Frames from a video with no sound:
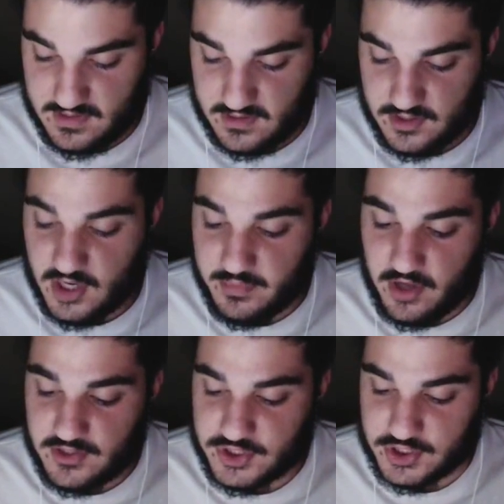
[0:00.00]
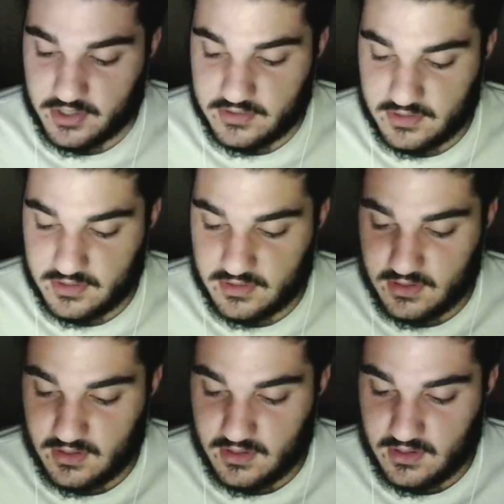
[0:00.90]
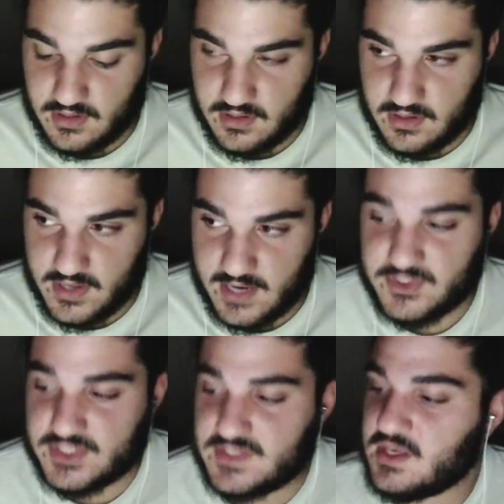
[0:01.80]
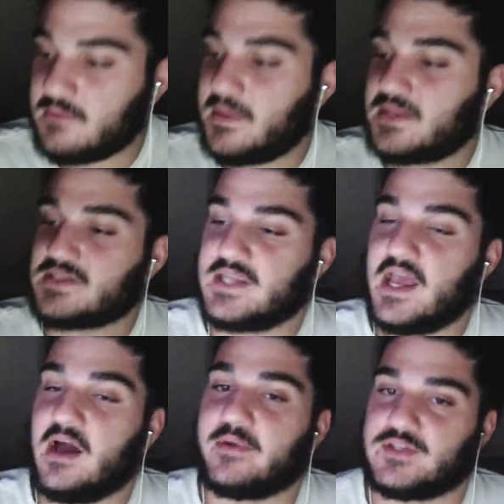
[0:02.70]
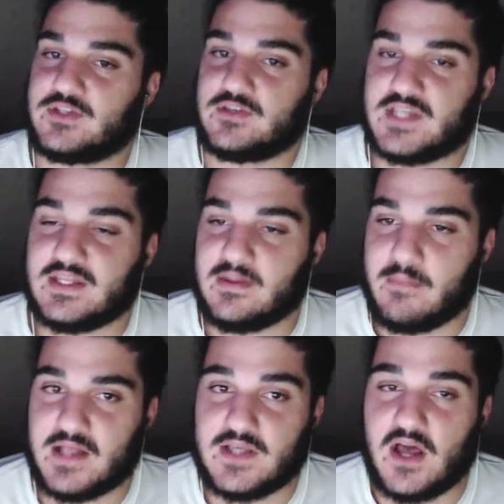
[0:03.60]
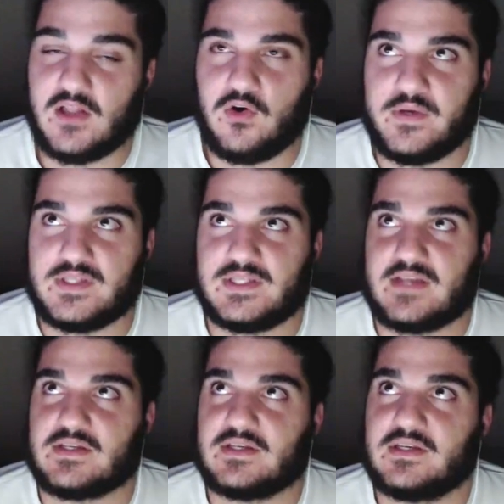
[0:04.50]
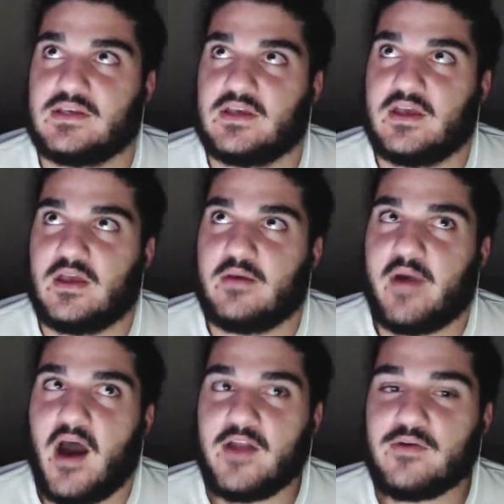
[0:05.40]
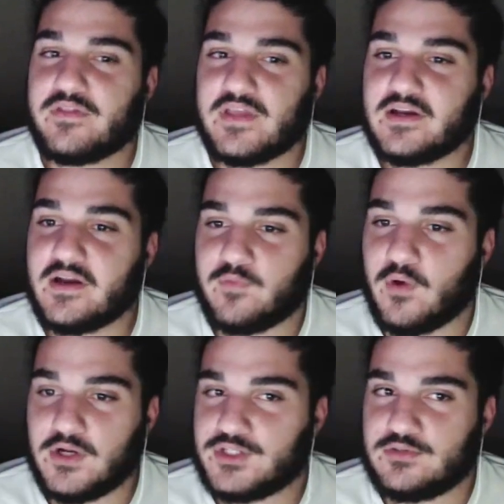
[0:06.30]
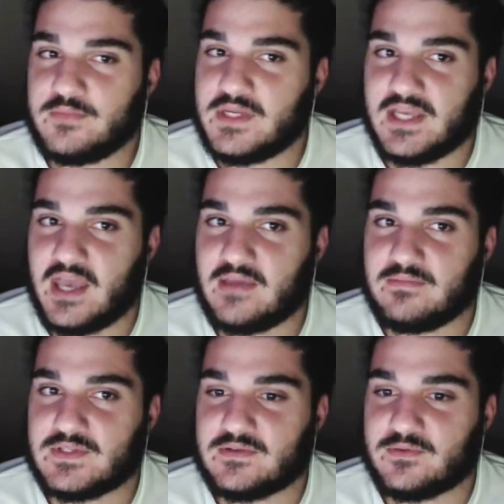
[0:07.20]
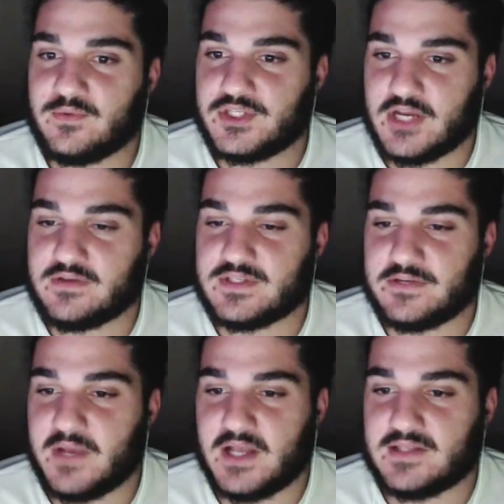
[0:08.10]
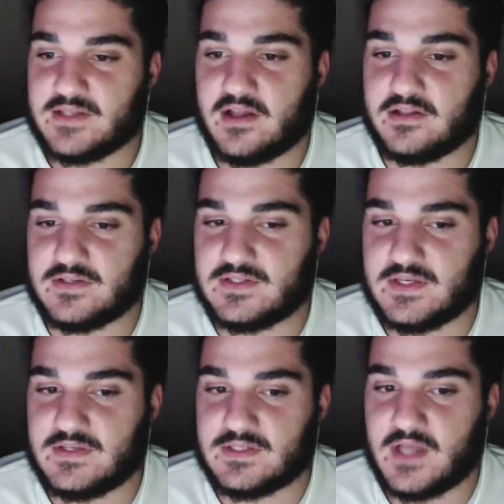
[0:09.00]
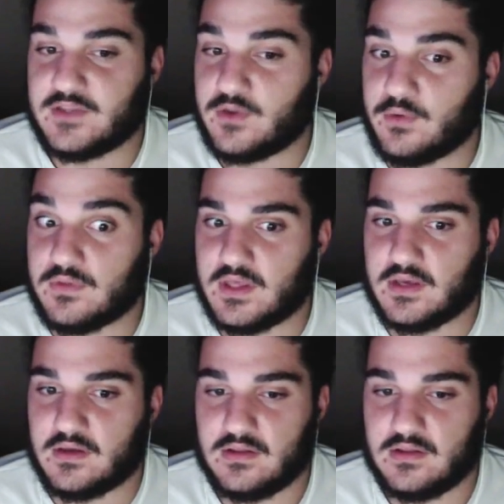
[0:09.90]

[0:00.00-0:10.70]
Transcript: You know, I'll be honest, Joe. And I'm just thinking about this now because you're saying that Martin Tyler always does it. But I don't think I've watched too many games with Chelsea and Martin Tyler this season. I don't think.